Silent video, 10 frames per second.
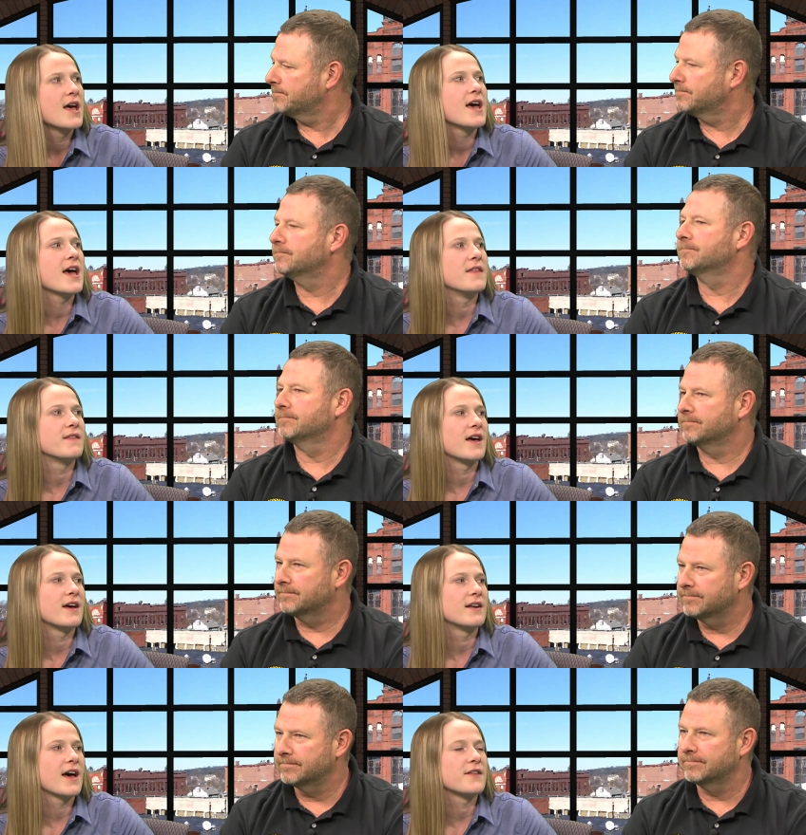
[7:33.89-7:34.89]
Speaker 1: Yeah. And
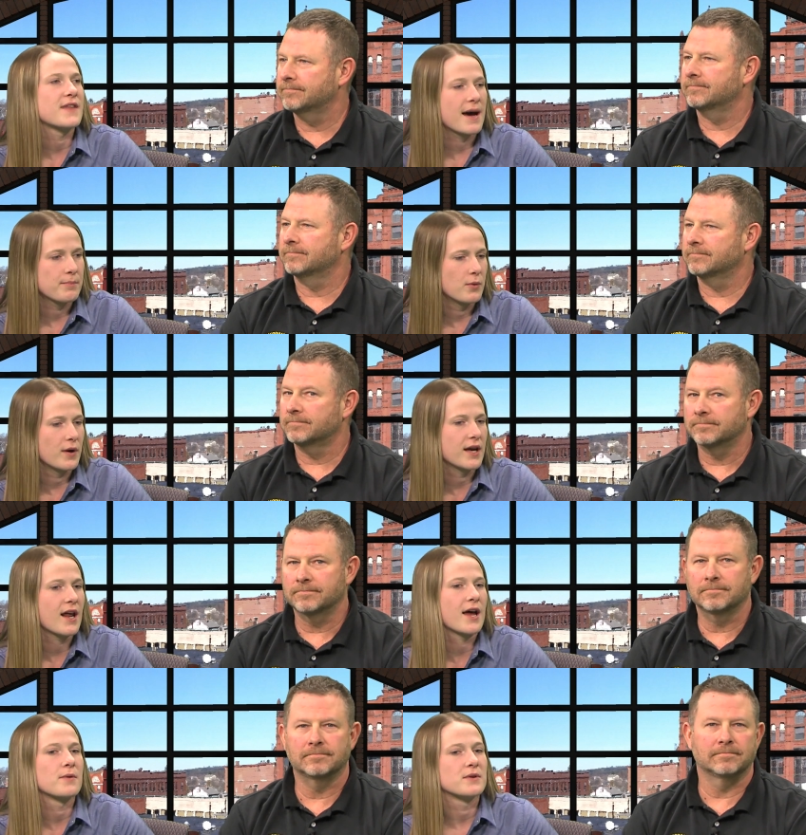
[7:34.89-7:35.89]
then at that
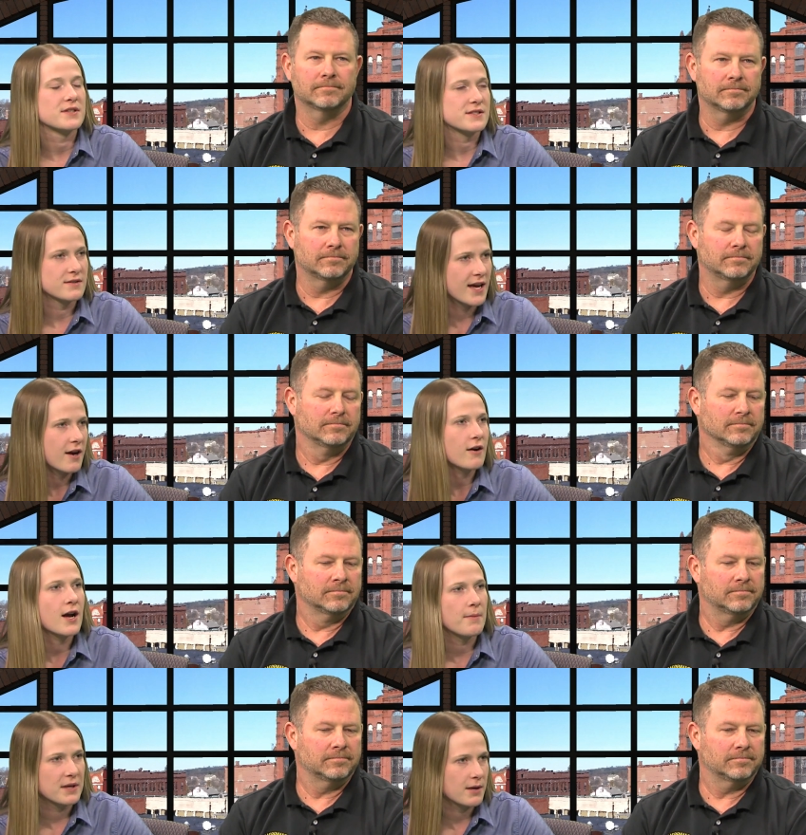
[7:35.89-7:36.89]
point, I was
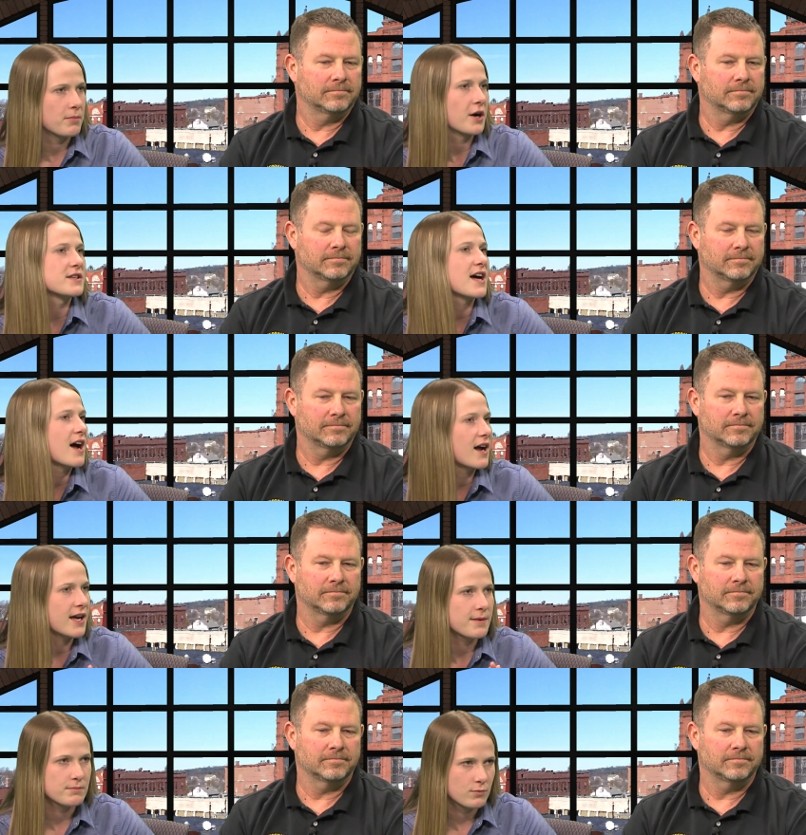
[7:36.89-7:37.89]
there coming in part
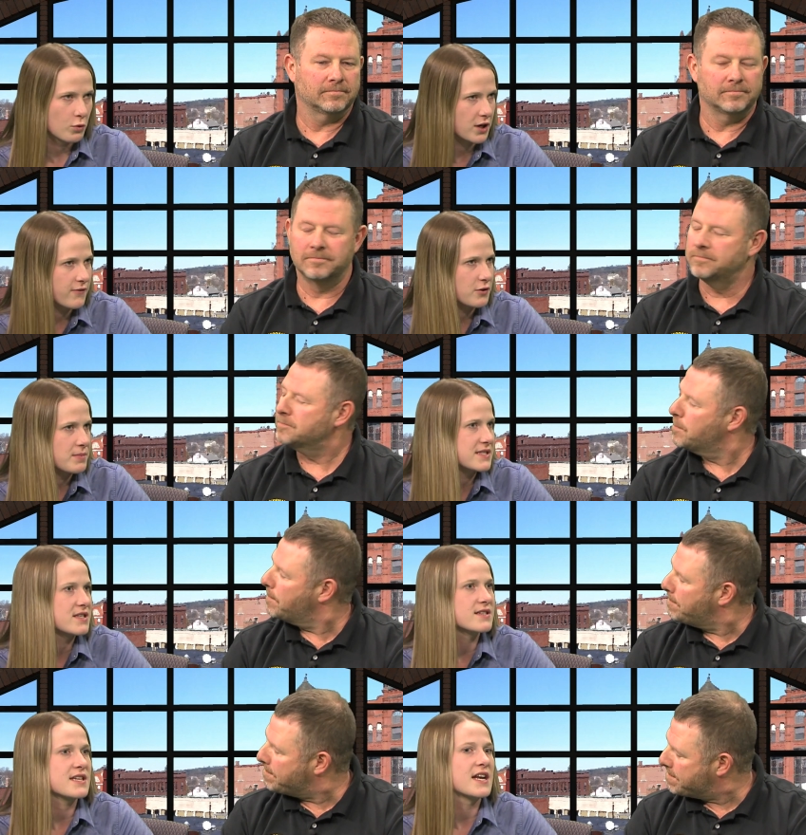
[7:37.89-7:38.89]
time, working for the
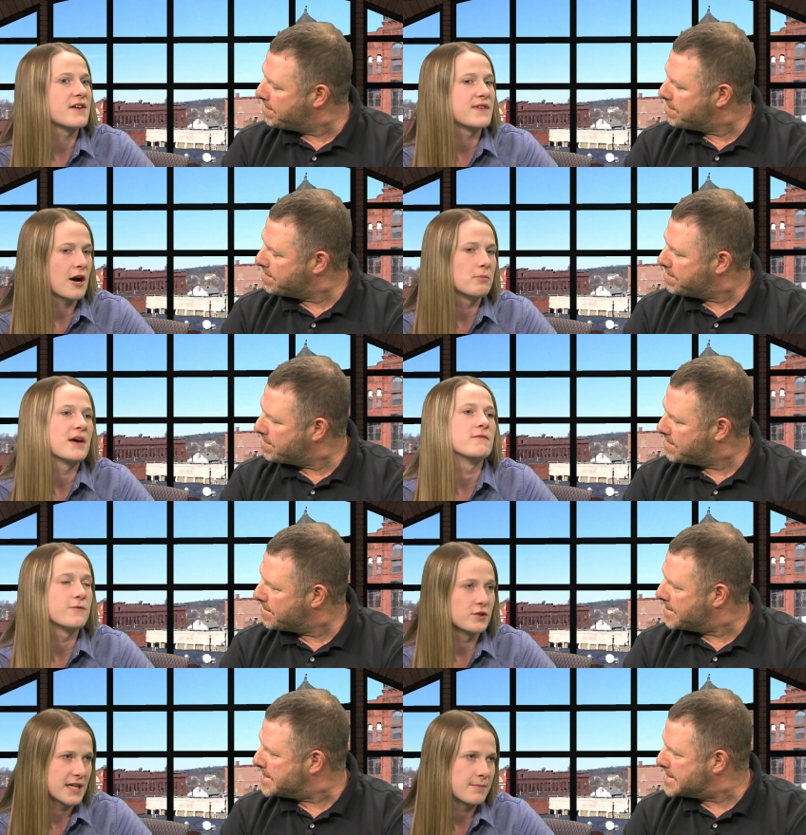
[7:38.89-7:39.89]
business, and I've now
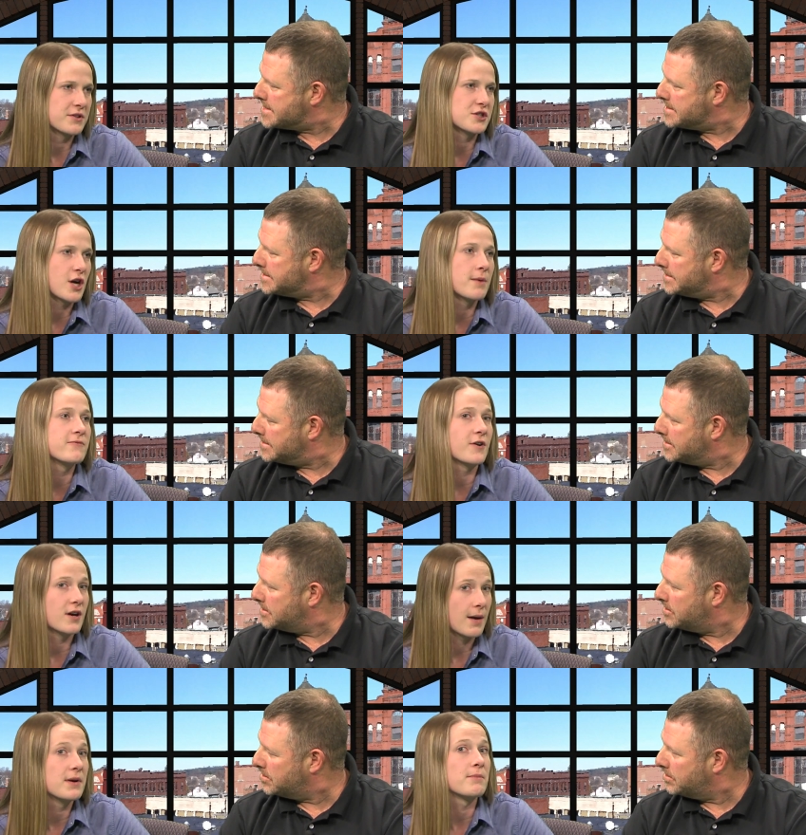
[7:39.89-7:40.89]
been full time at the shop
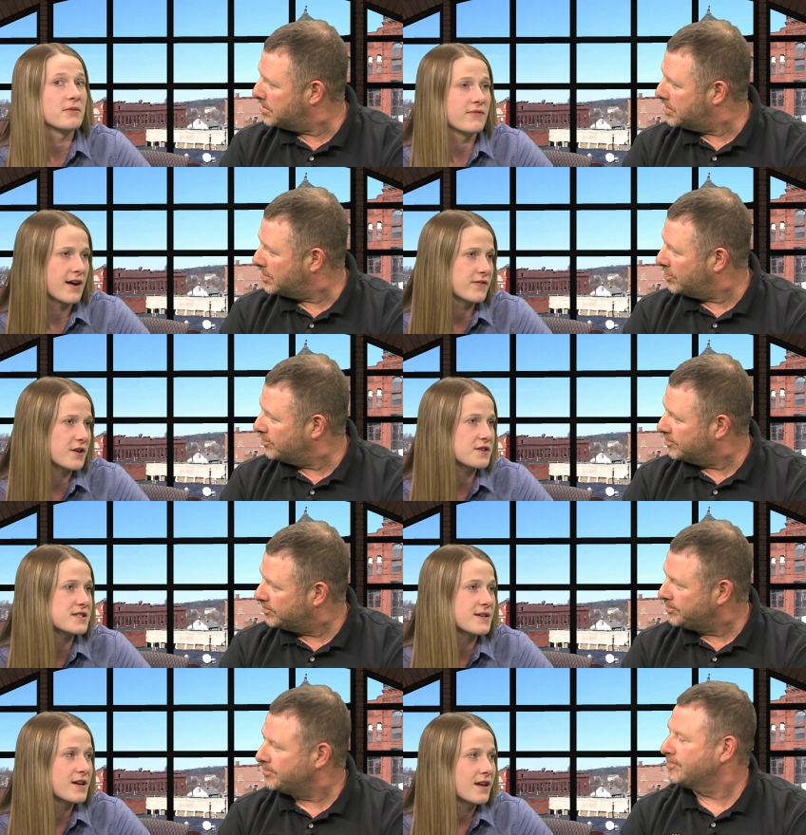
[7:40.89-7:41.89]
for coming up on five
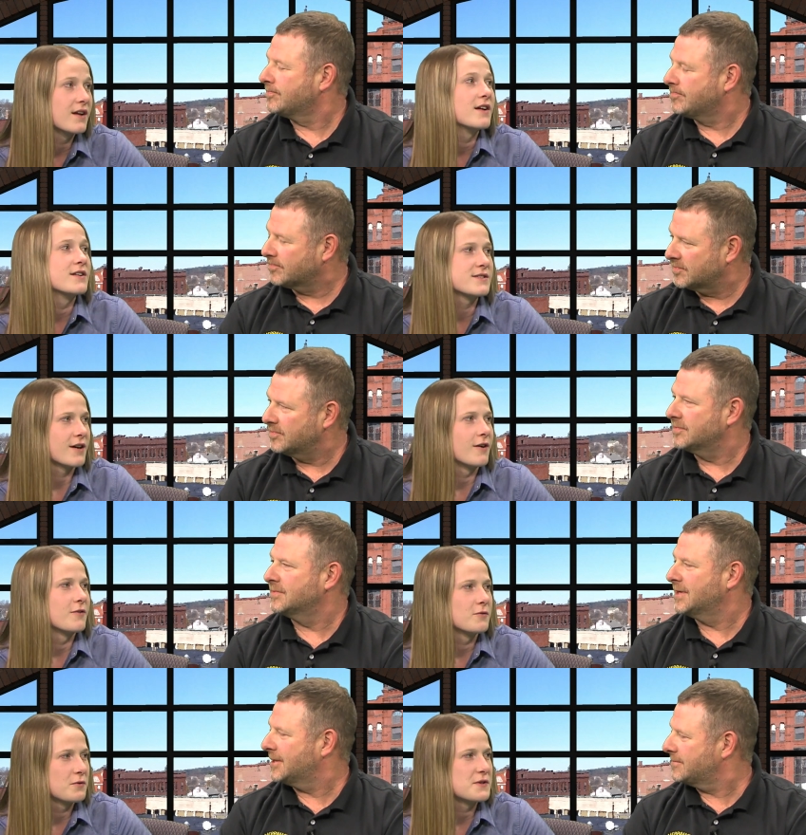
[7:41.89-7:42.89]
years. Okay.
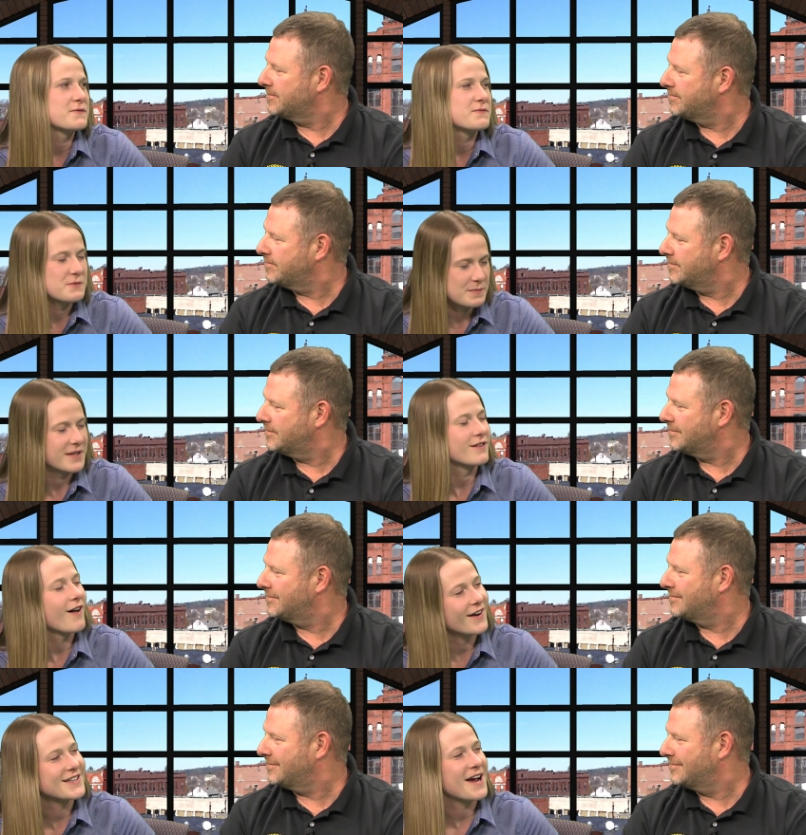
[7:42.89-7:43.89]
So yeah. we spent
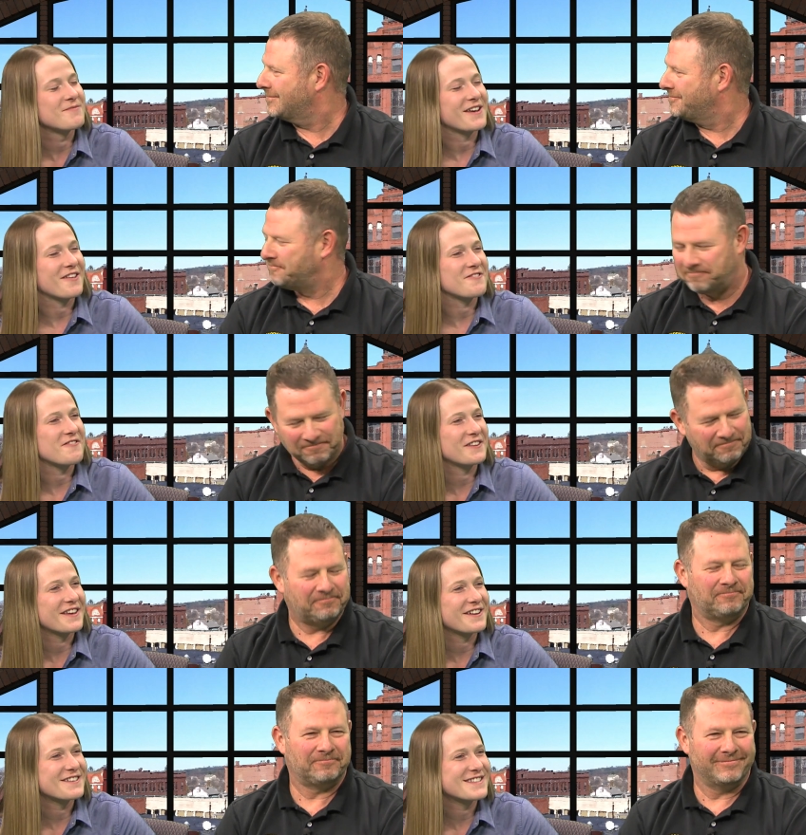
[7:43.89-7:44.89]
a lot of time together
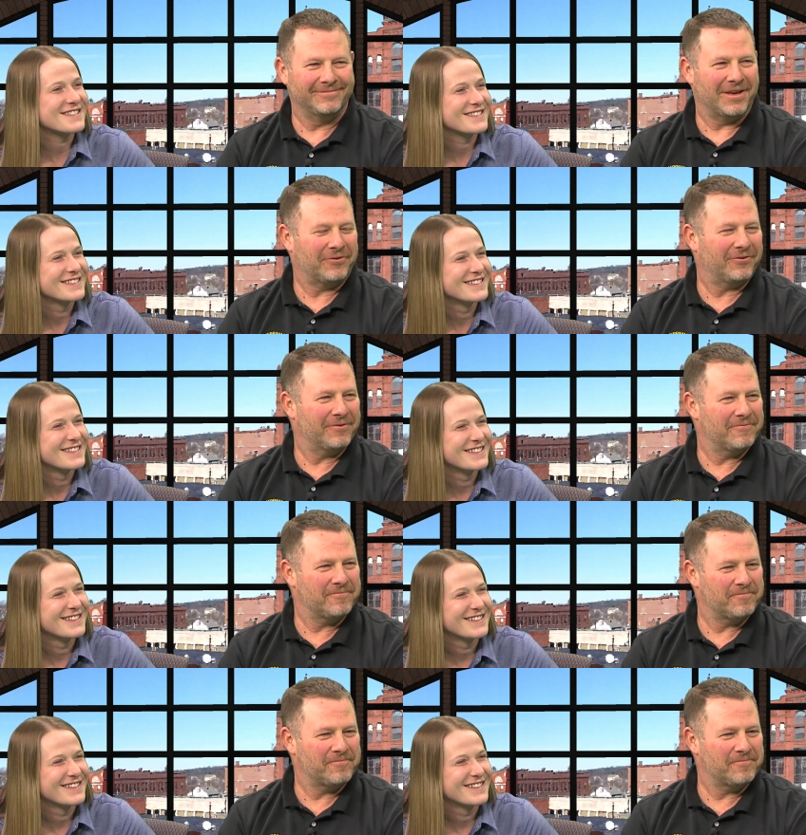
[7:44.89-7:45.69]
over the years. And yes.
Speaker 2: figuring out a